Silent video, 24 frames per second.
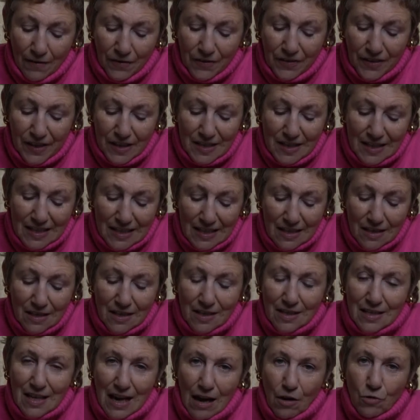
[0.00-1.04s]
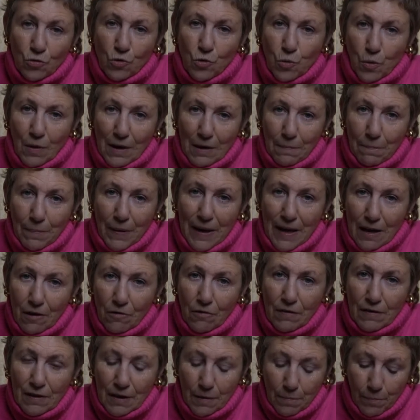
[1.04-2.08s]
The Z sound will appear
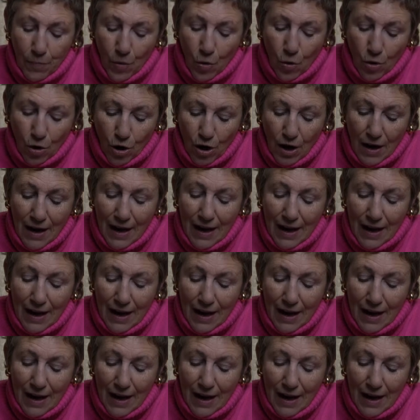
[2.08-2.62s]
in the book